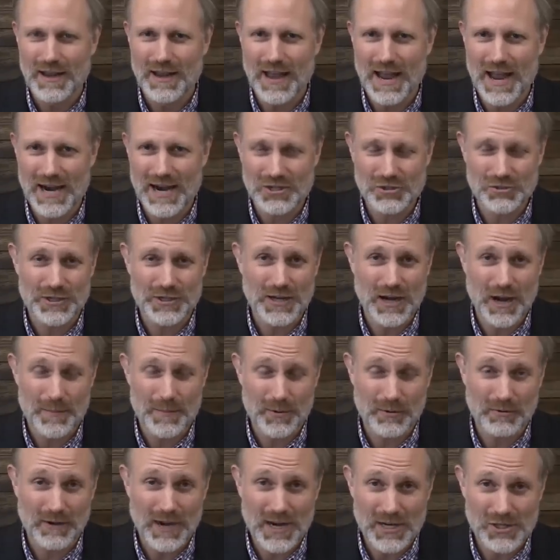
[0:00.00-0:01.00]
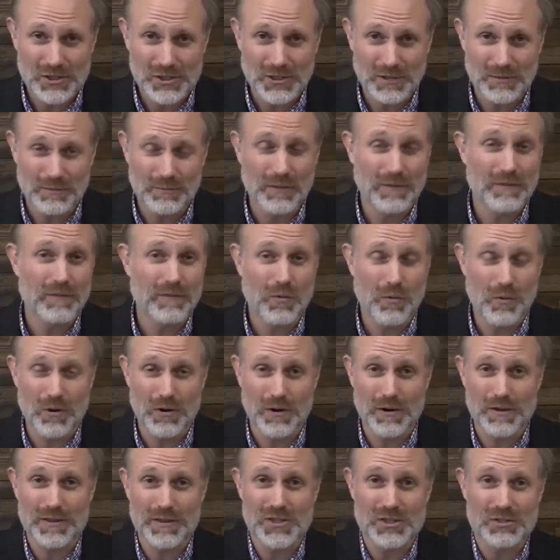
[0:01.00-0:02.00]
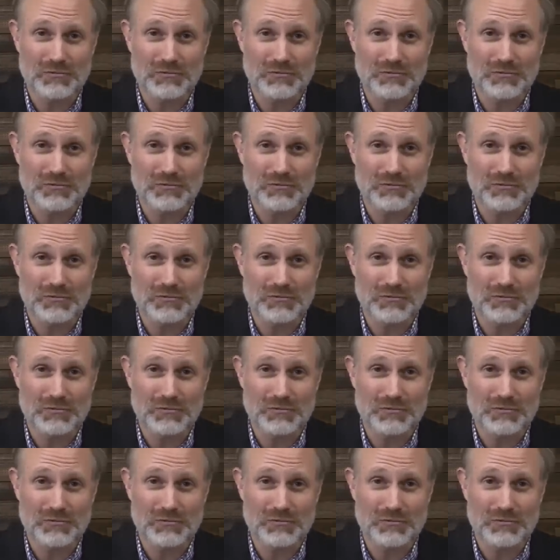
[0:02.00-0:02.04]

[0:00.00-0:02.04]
actually in operation before the